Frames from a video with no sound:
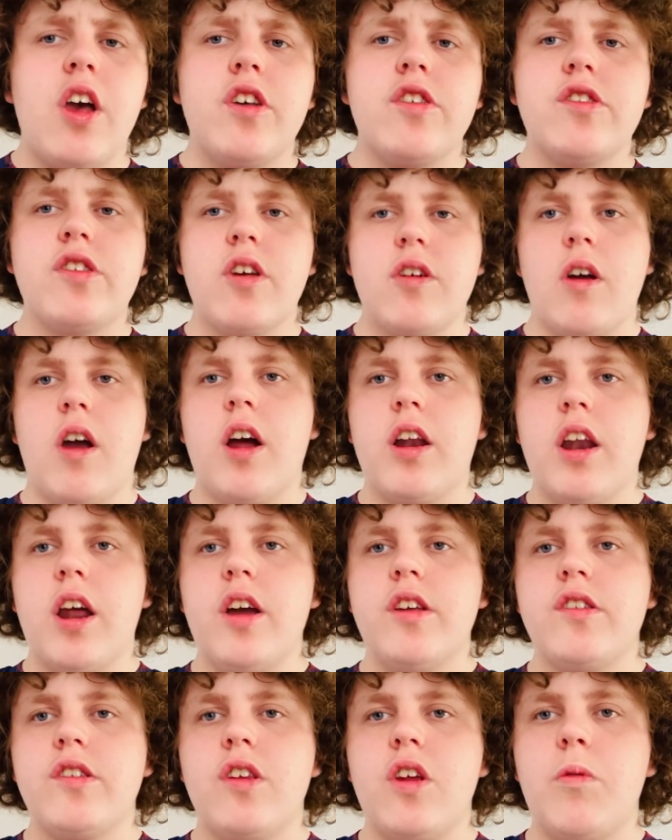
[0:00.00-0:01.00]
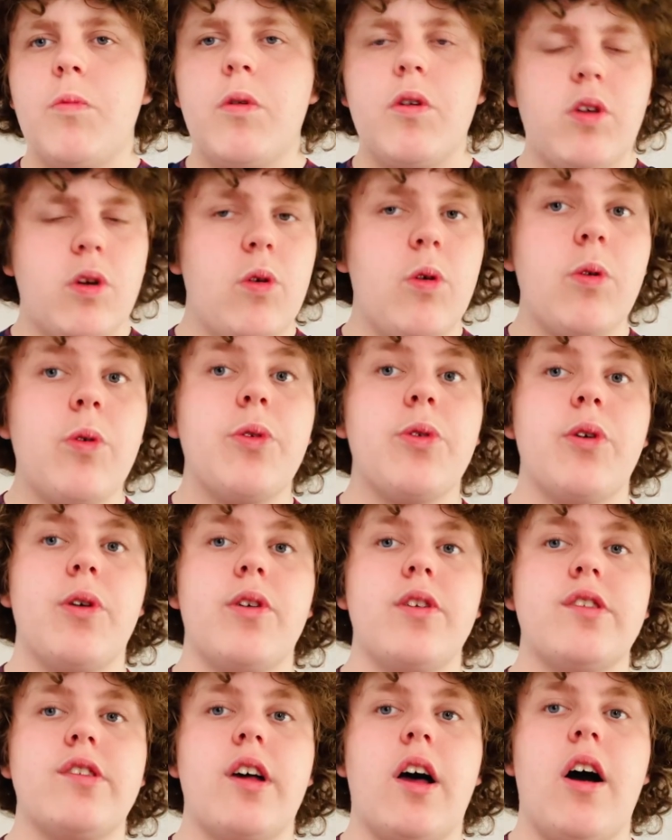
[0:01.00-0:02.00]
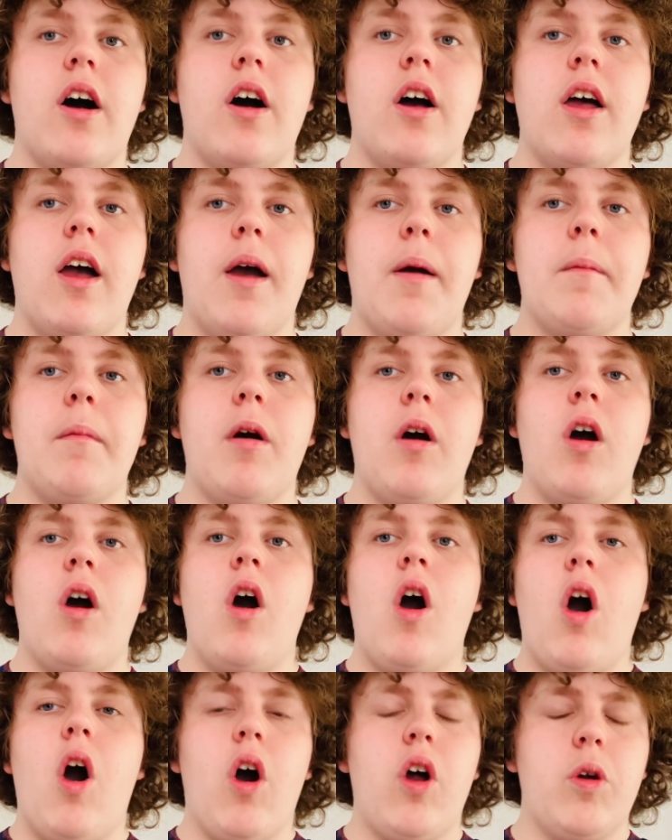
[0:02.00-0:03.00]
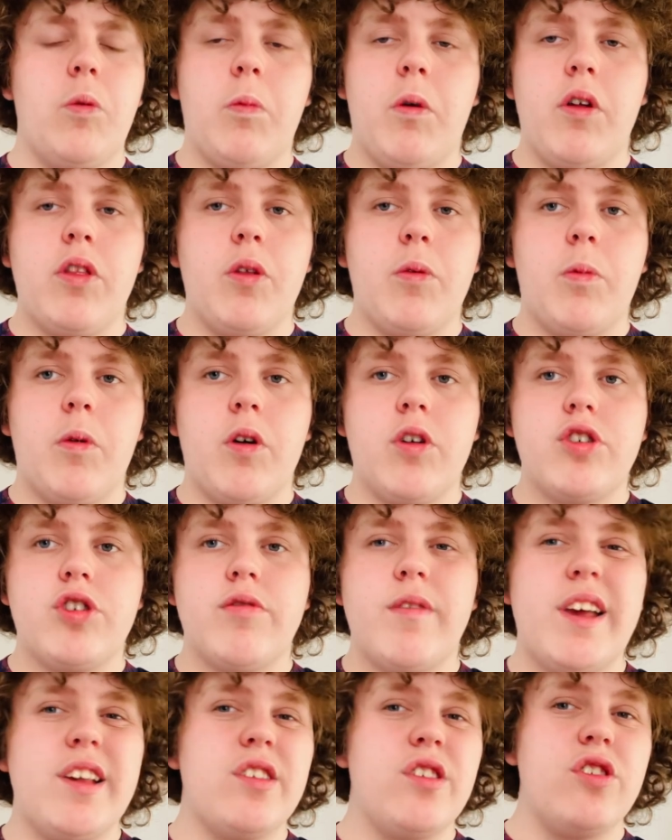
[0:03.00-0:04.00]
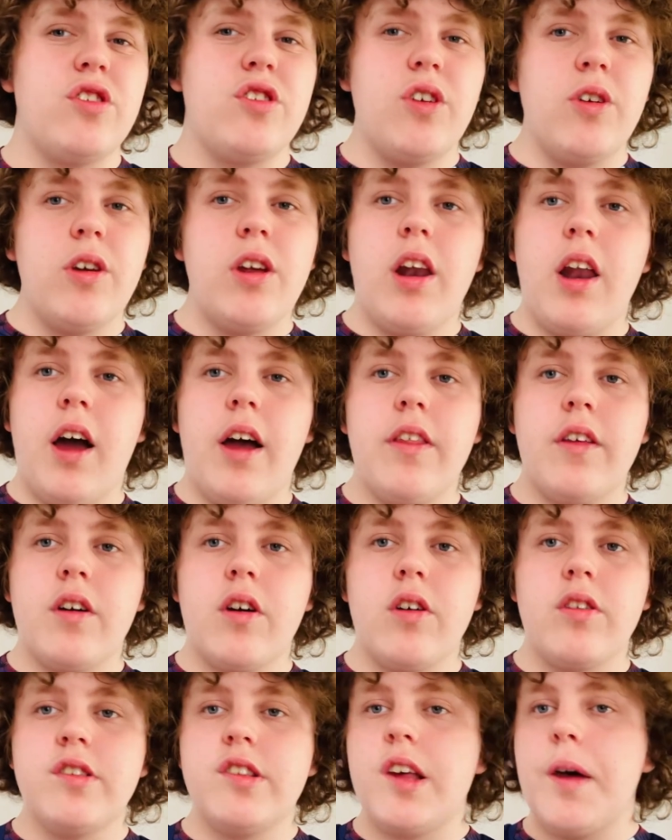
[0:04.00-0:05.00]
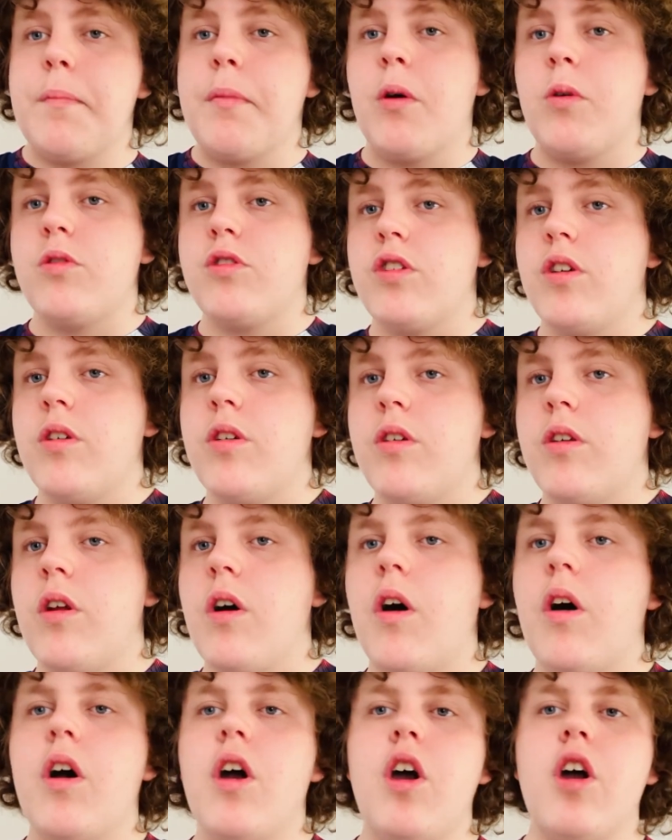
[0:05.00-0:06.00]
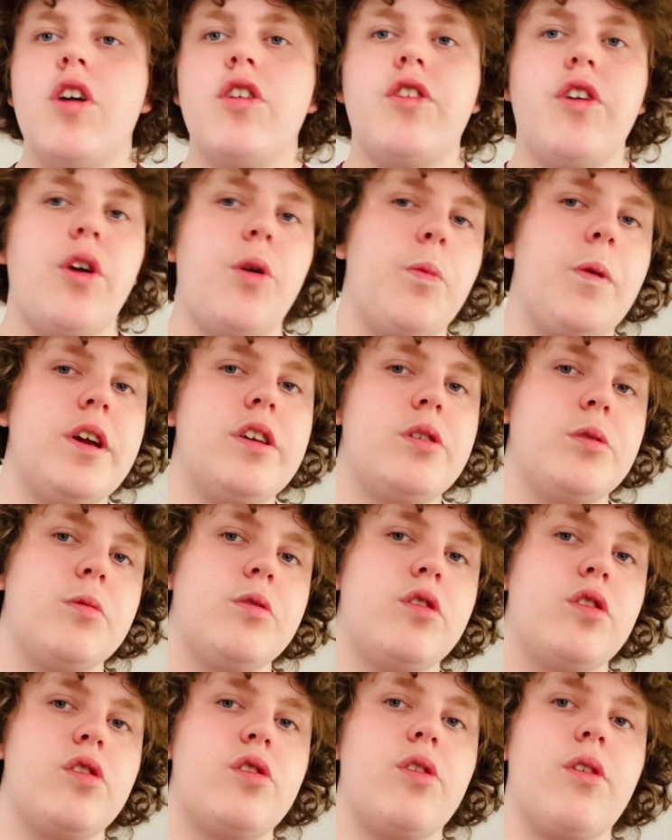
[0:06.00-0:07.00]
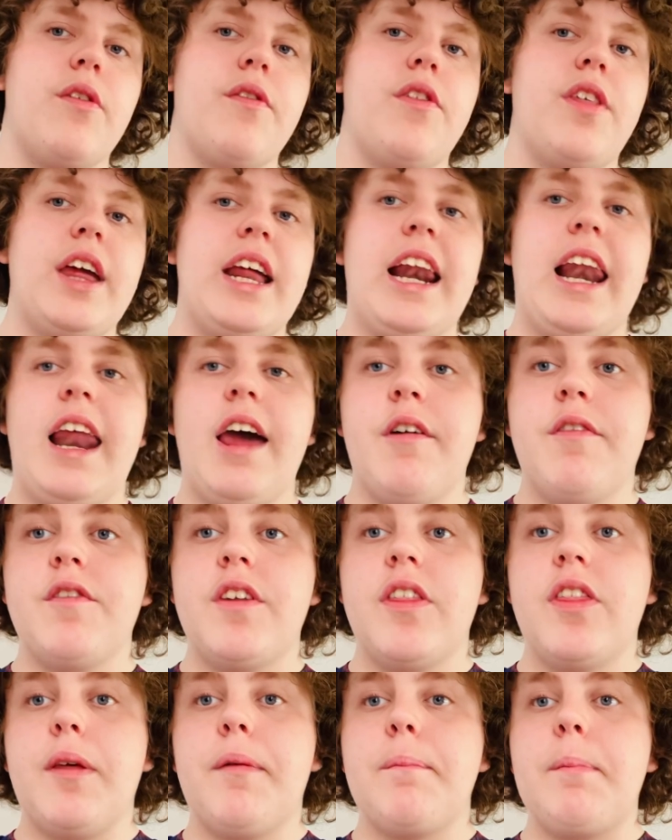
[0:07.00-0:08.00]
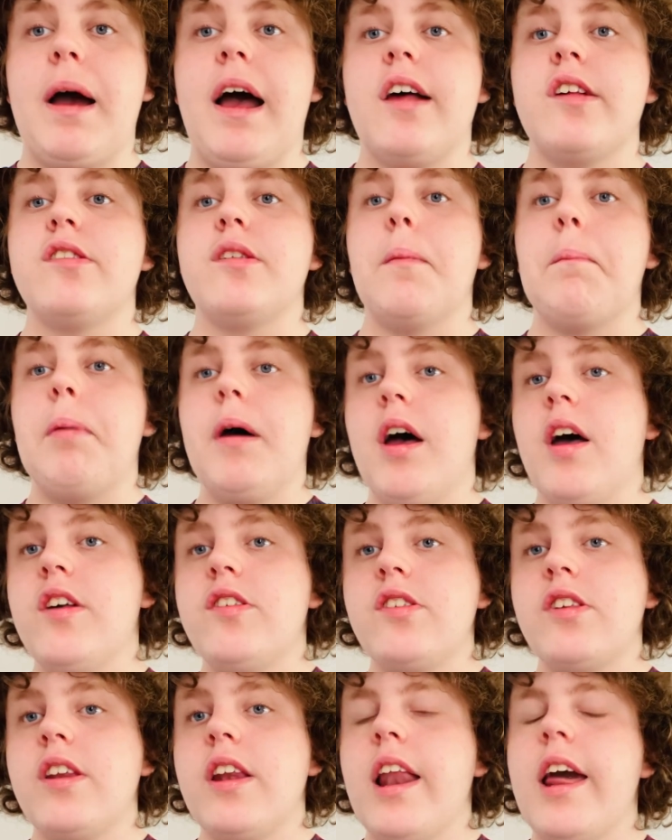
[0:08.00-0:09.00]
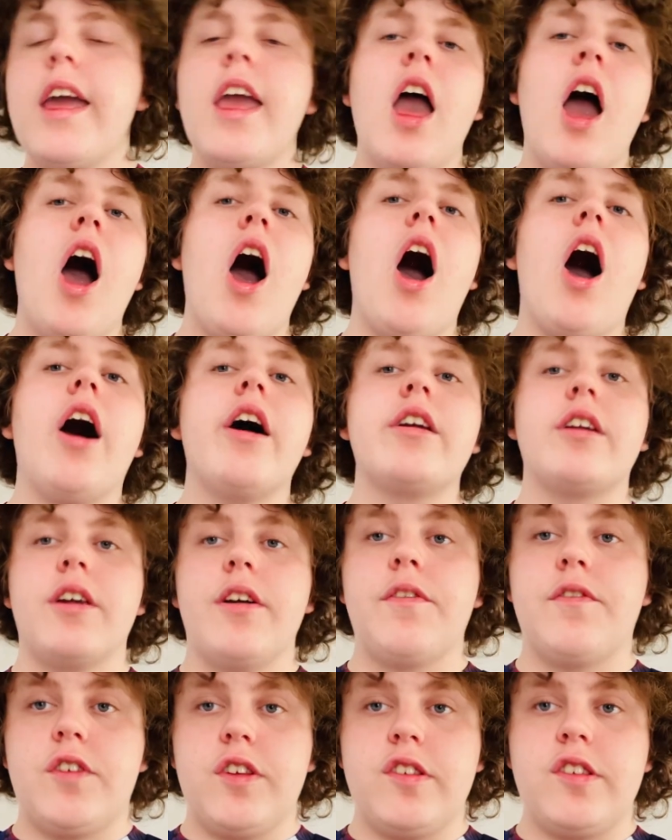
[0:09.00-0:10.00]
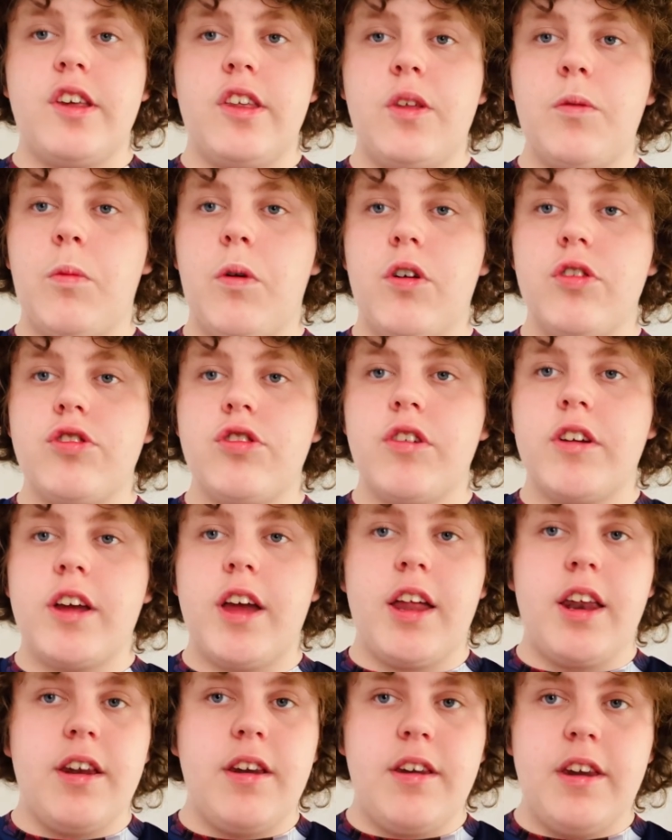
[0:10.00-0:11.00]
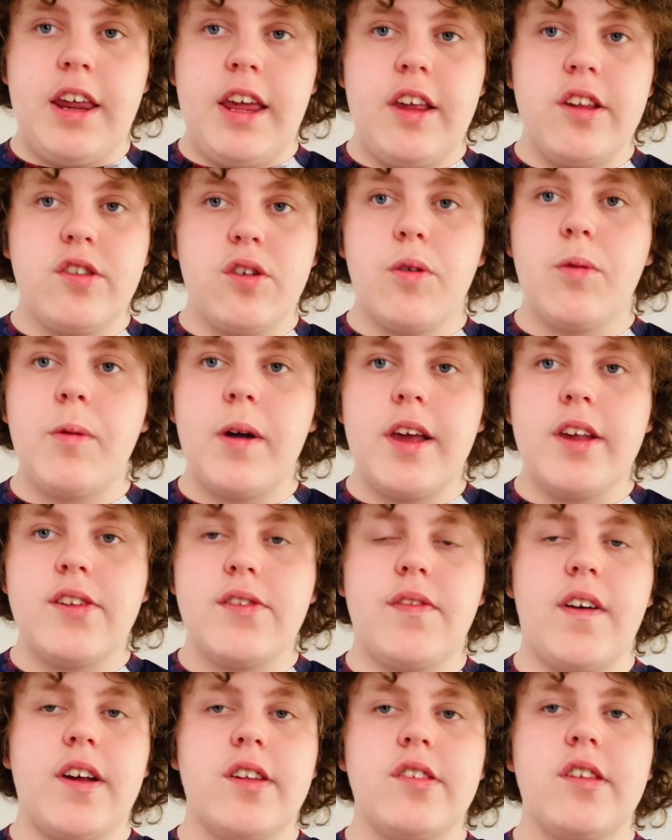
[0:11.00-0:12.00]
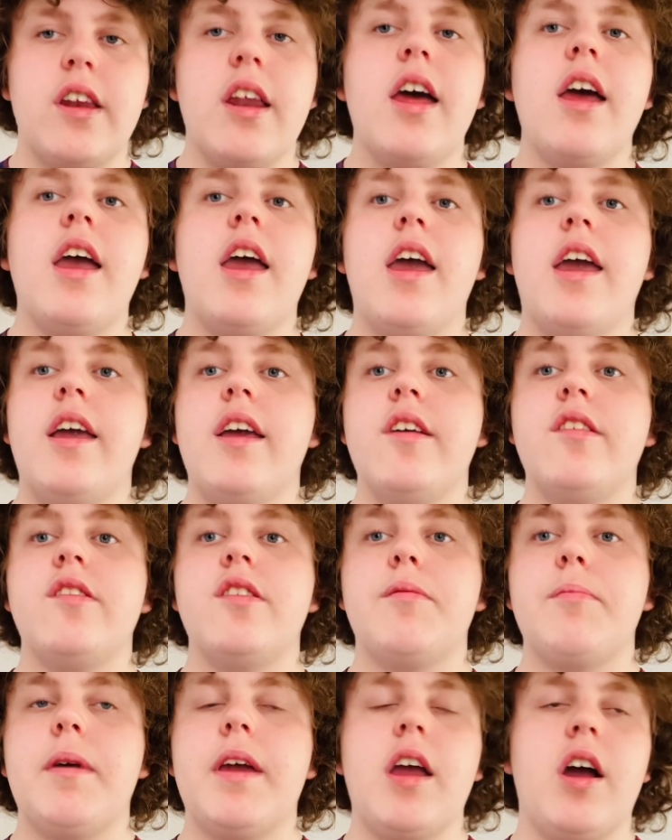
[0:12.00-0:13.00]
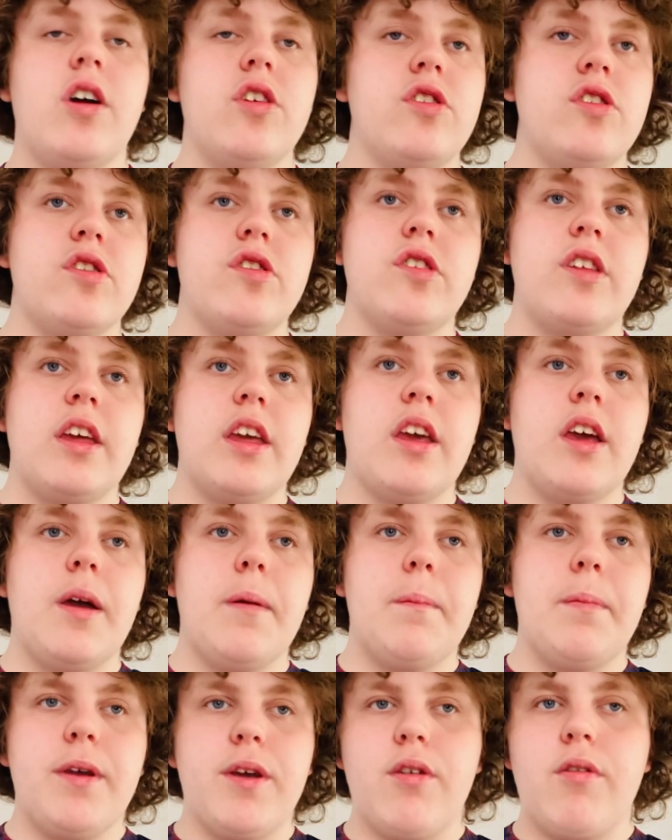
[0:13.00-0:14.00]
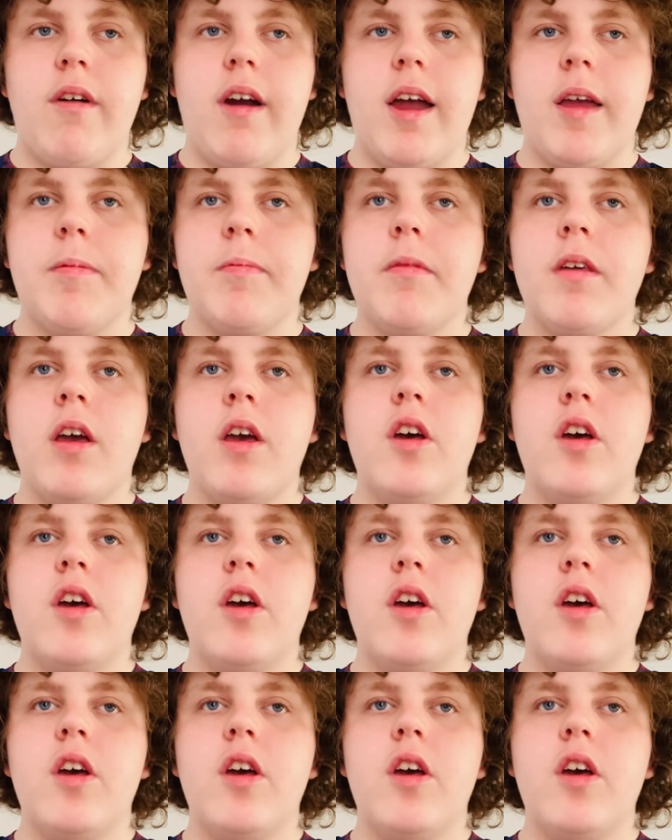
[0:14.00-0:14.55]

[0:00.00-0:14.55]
So I'd like to know what your thoughts are on what the Watcher is. Do you like the concept or do you not? Do you wish it was a sort of thing left in the past? Personally, I'd love to see the Watcher again. He's always fascinated me. I just think it'd be great.